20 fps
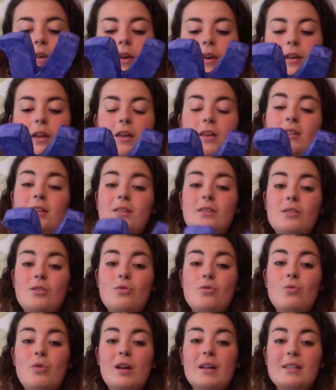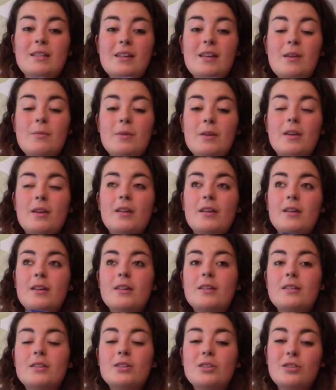Now this is a cool idea
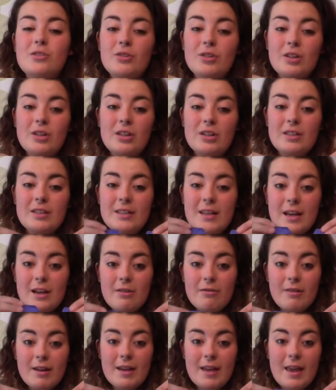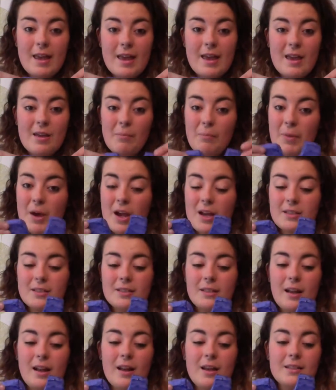because you can decorate it and
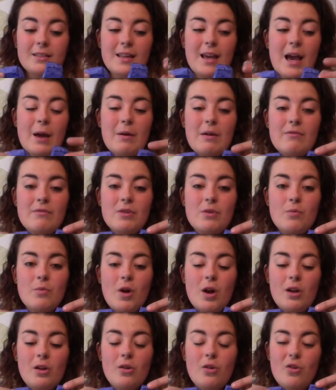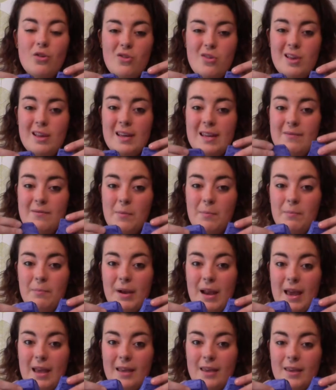personalise it however you want, or you can leave it
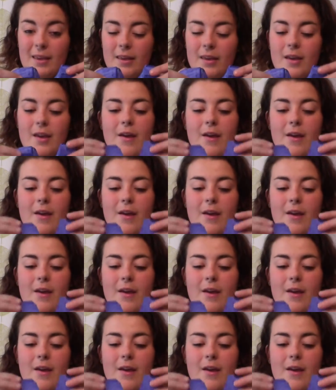blank.